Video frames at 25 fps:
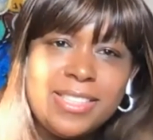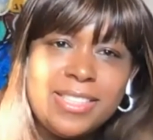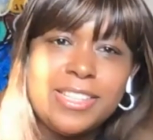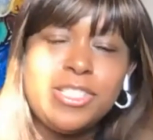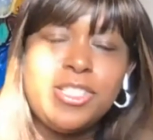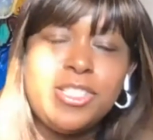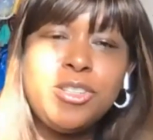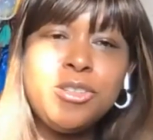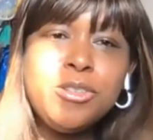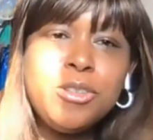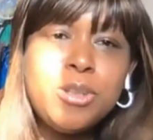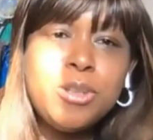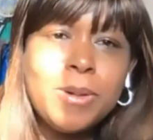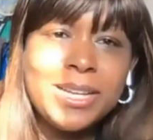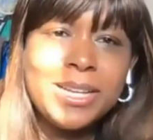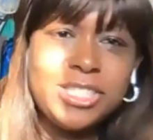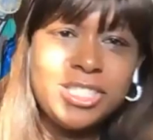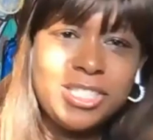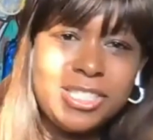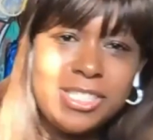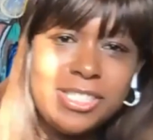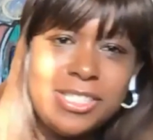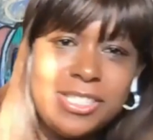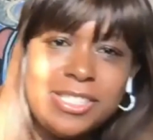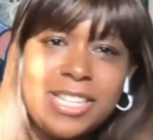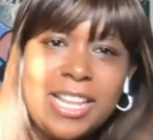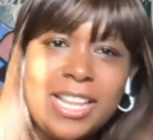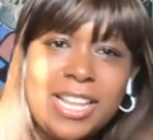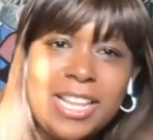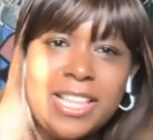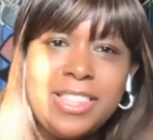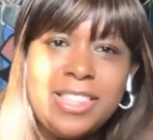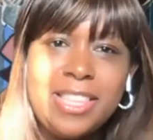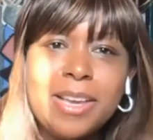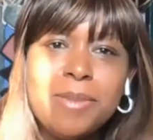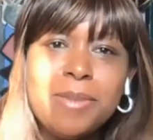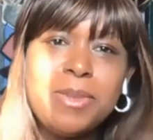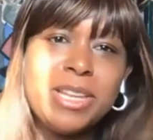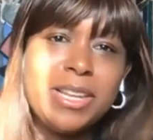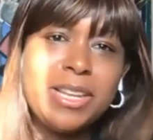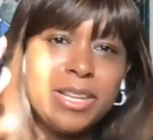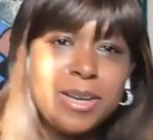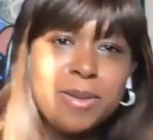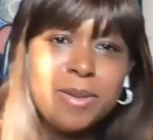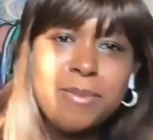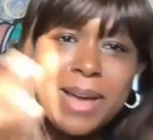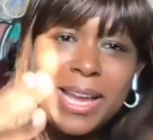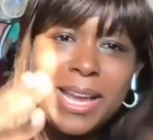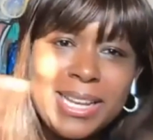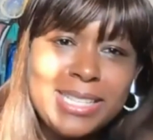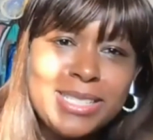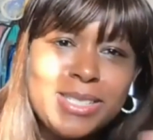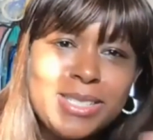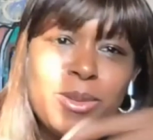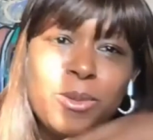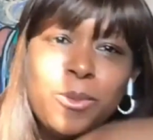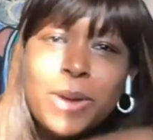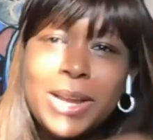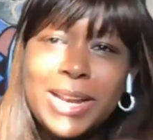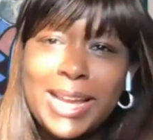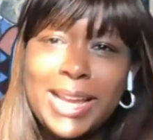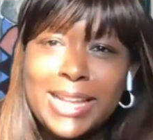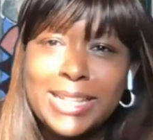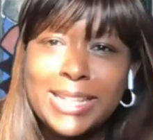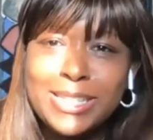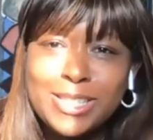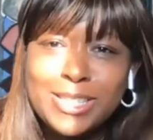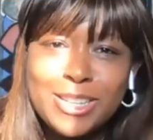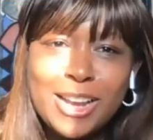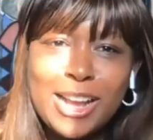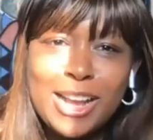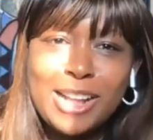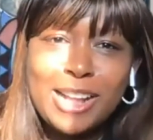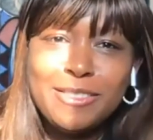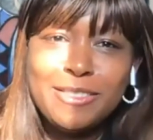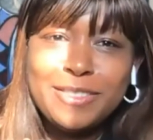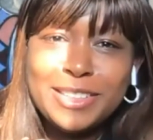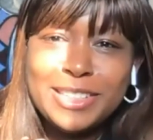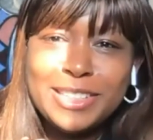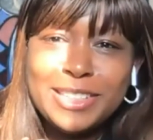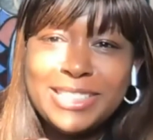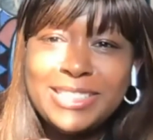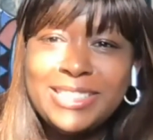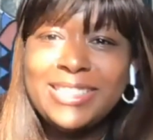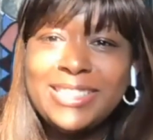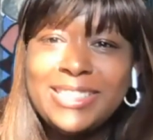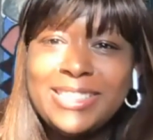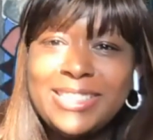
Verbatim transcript: there are two questions that I think I'm going to combine into one answer, Alfred.